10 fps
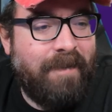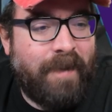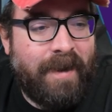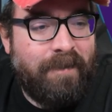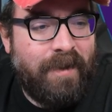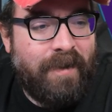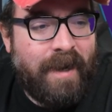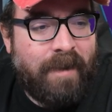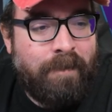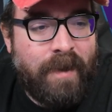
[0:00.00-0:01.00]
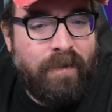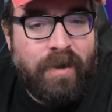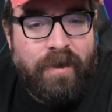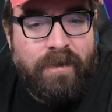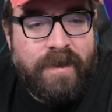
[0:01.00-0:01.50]
at Bayern Munich. Build a
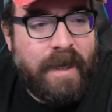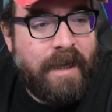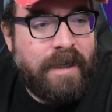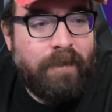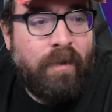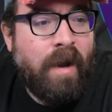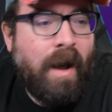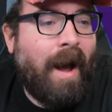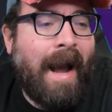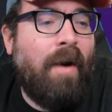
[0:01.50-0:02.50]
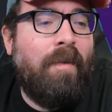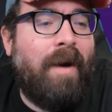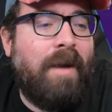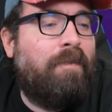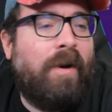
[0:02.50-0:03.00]
new stadium. Well, how am
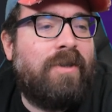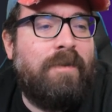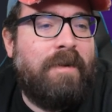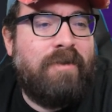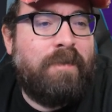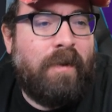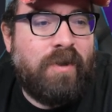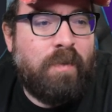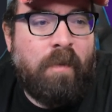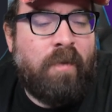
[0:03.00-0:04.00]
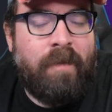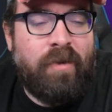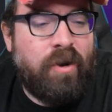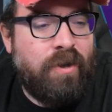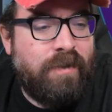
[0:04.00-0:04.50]
I possibly responsible for whether or
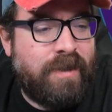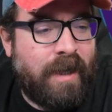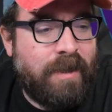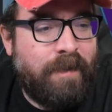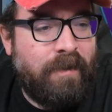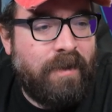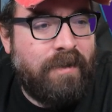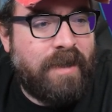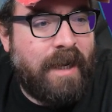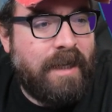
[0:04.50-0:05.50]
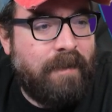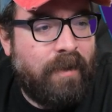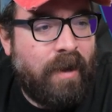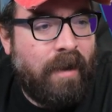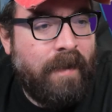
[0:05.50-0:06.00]
not you decide to build a new stadium or
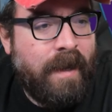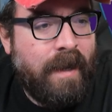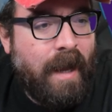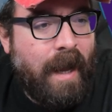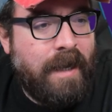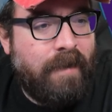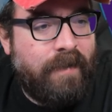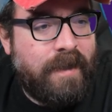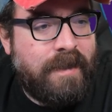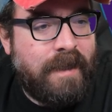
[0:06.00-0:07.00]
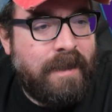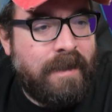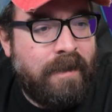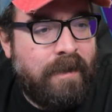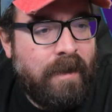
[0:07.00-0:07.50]
not? End of this
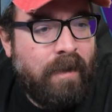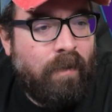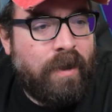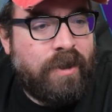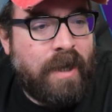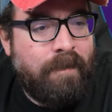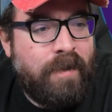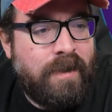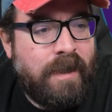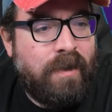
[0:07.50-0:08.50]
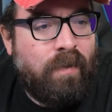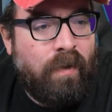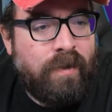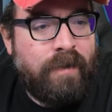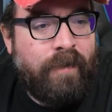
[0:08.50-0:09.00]
season, want a Champions League
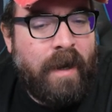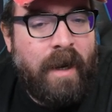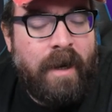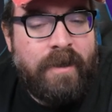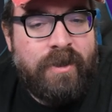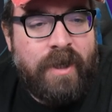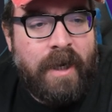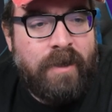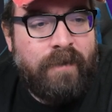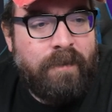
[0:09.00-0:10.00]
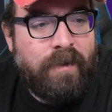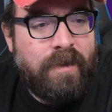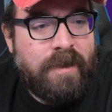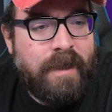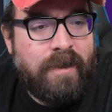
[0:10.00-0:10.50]
quarter-final and to challenge for the
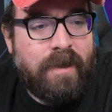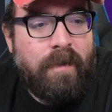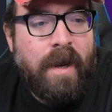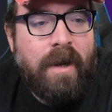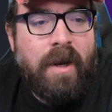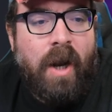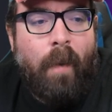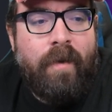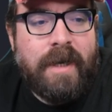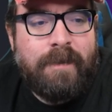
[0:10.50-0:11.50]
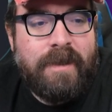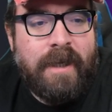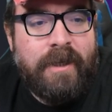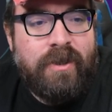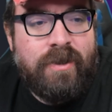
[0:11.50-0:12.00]
Bundesliga. So lower
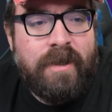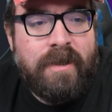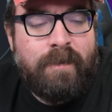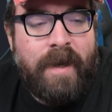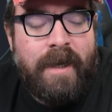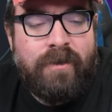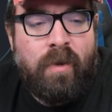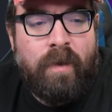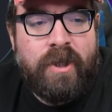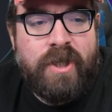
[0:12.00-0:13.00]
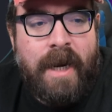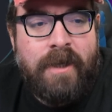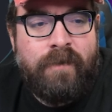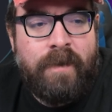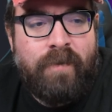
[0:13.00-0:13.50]
expectations than at Spurs, who want to
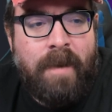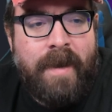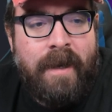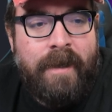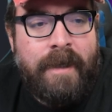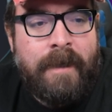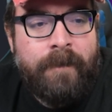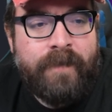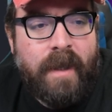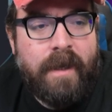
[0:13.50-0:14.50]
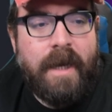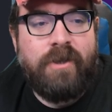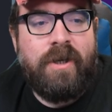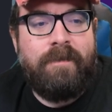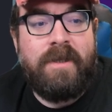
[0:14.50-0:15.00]
challenge for the Premier League and get a
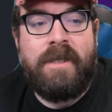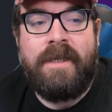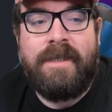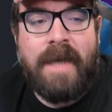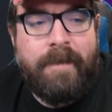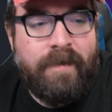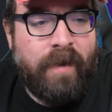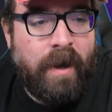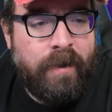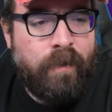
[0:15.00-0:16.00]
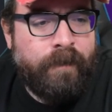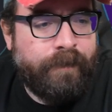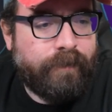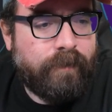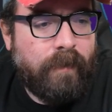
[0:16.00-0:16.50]
Champions League semi-final,
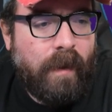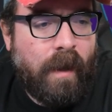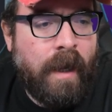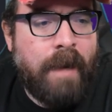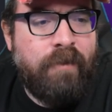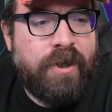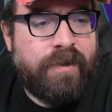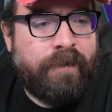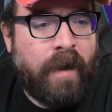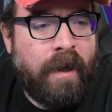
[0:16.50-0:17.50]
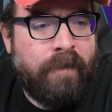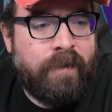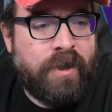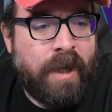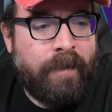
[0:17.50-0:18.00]
and then reach the final of the
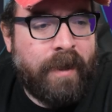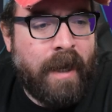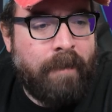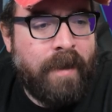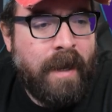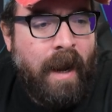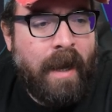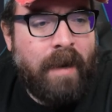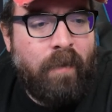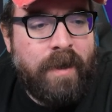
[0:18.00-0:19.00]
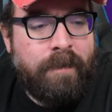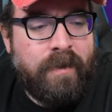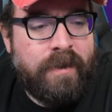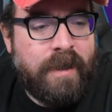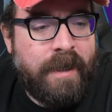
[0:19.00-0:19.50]
German Cup, and then win the
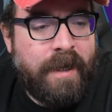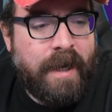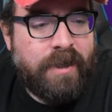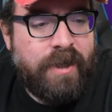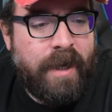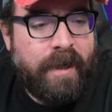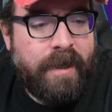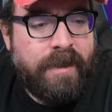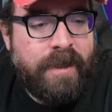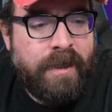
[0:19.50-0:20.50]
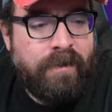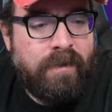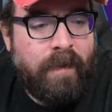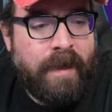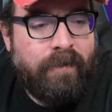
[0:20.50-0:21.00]
Bundesliga next year and continue
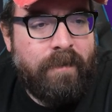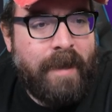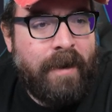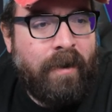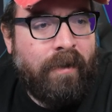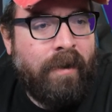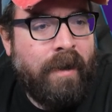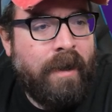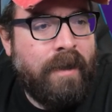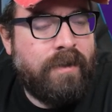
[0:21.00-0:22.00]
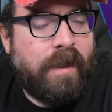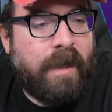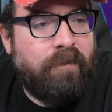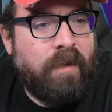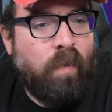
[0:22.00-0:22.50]
to win it from then on. So they're
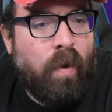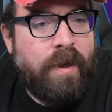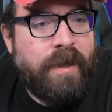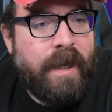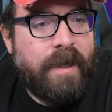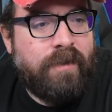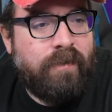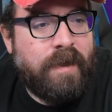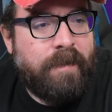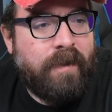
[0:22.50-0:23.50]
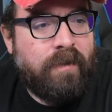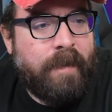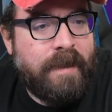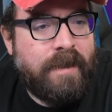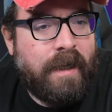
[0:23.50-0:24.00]
giving me 1 year to rebuild,
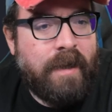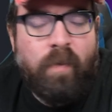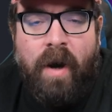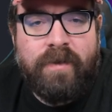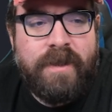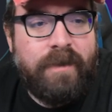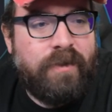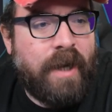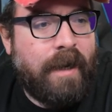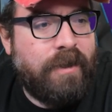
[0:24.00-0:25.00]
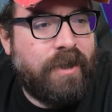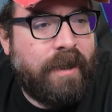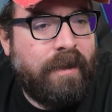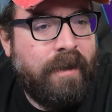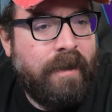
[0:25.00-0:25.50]
basically, while still challenging.